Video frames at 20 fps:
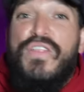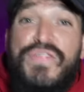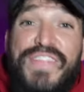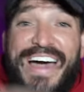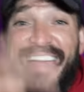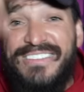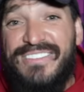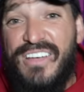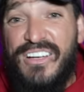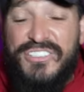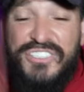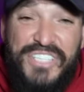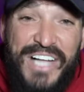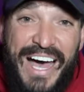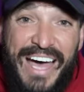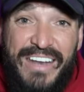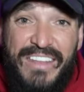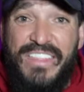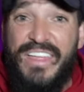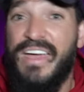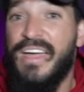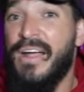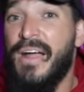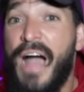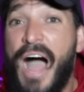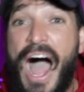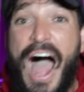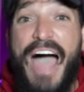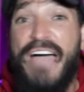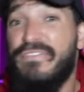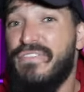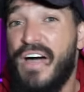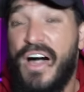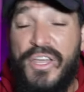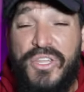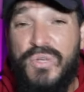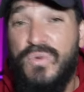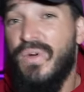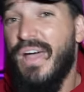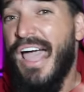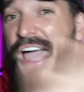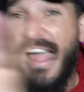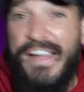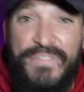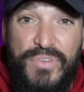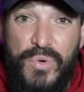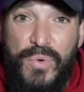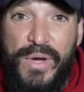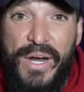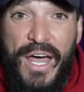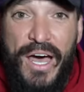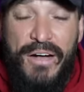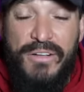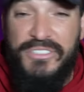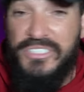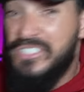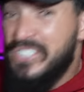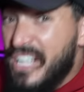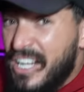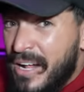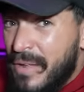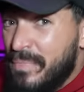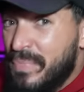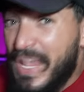That's a side thing. I value everyone else